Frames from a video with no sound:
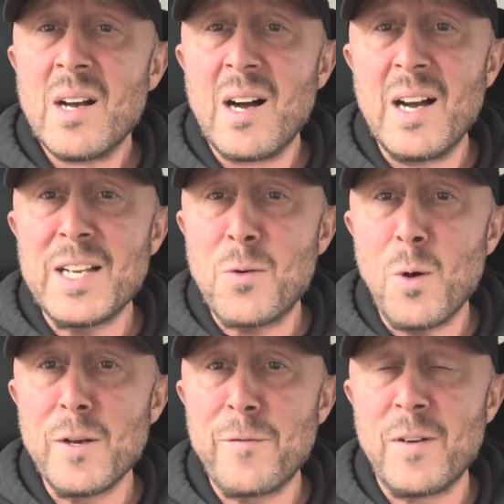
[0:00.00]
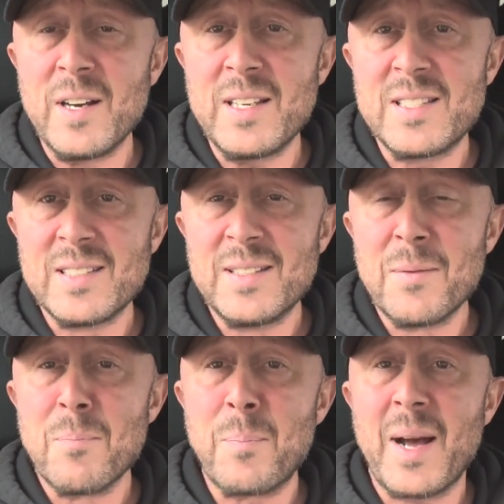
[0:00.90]
I qualified
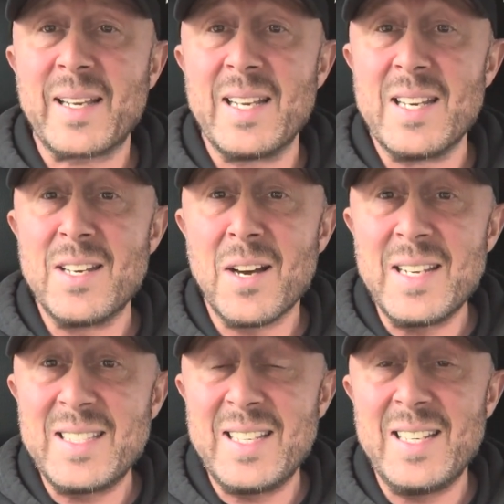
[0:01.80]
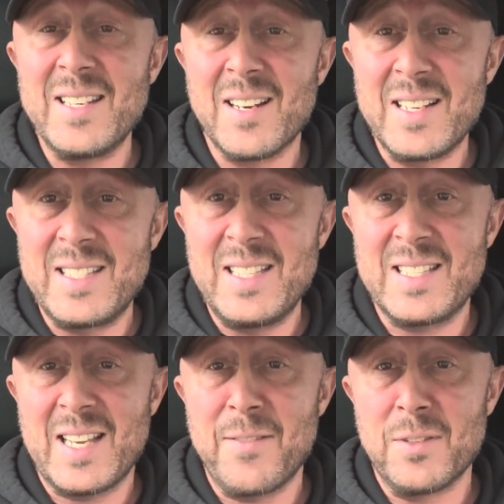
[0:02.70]
back in
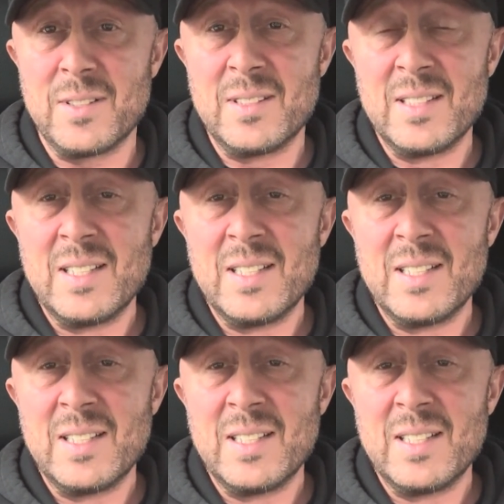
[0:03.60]
1997.